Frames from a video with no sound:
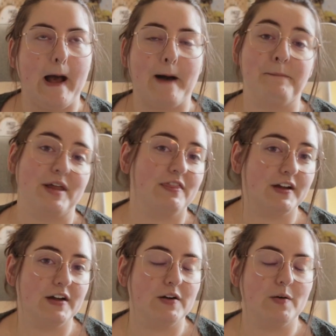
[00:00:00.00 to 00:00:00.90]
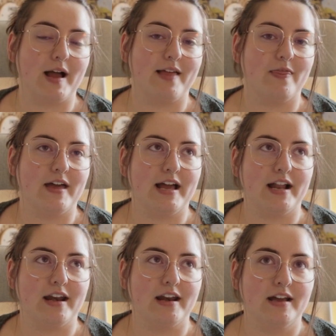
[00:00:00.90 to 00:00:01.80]
a month ago, and
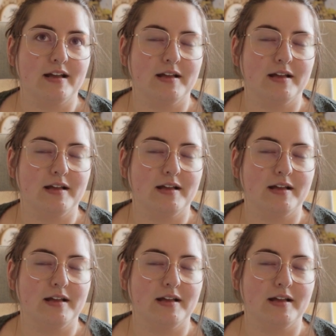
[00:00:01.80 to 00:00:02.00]
then